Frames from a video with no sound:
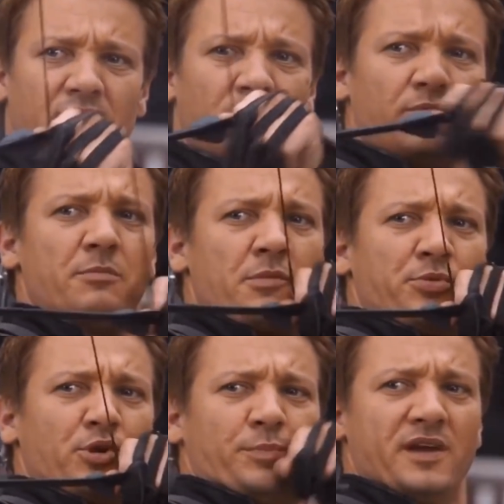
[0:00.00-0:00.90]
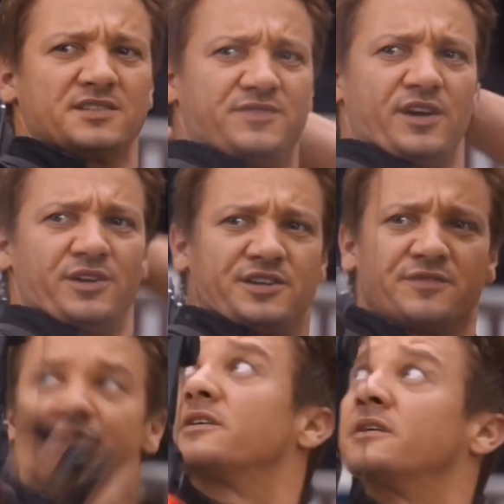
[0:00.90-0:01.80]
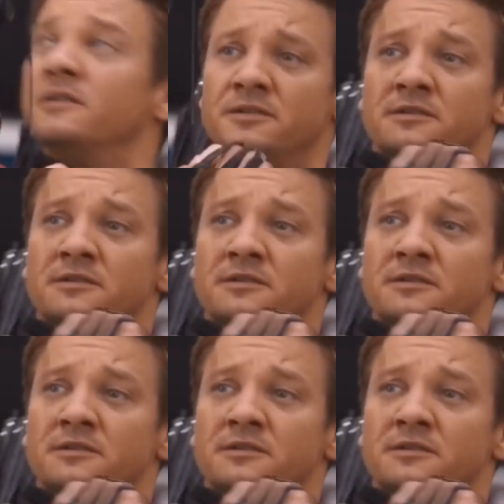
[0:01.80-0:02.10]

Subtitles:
and I remember Budapest very differently.